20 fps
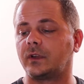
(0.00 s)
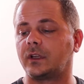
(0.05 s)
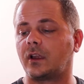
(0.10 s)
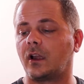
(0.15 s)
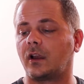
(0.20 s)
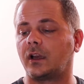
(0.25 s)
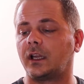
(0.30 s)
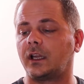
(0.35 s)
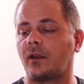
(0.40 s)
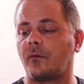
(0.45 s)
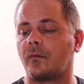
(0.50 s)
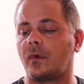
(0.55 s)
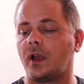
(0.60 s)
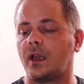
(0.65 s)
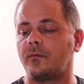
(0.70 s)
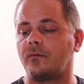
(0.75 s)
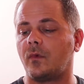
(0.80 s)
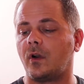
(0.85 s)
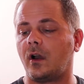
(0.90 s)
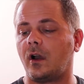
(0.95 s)
regarding
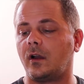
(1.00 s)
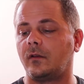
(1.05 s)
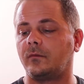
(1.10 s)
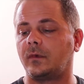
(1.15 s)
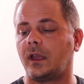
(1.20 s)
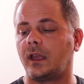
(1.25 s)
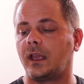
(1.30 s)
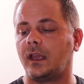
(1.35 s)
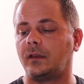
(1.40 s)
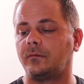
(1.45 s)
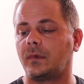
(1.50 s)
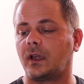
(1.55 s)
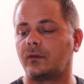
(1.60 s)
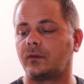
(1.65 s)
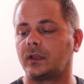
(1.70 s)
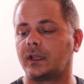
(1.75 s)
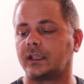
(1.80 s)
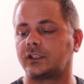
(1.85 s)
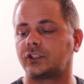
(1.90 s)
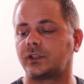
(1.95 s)
my mom and my
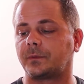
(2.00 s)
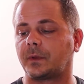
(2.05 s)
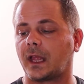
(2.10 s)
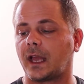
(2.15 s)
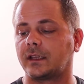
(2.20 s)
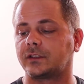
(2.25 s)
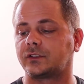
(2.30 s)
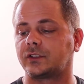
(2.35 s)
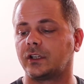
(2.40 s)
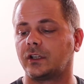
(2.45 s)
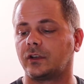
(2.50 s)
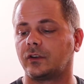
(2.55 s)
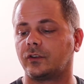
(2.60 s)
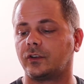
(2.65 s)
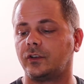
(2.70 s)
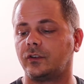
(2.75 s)
relationship last year.